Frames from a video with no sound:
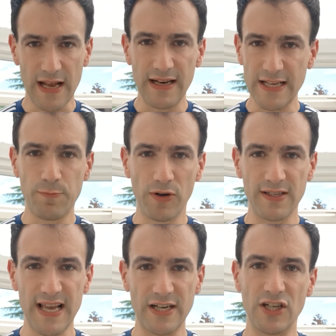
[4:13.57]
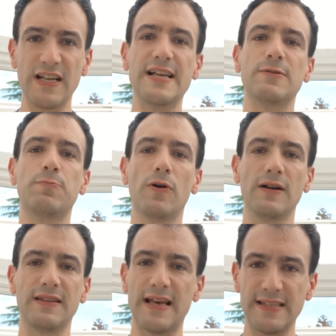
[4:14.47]
let's book a session.
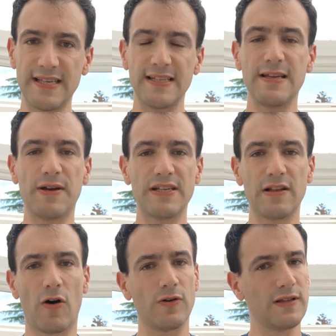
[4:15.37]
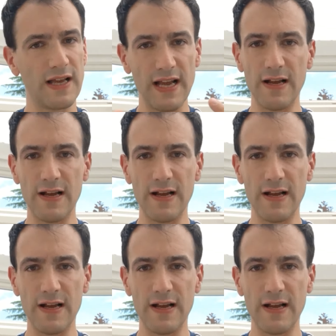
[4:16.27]
They're 60 minutes long.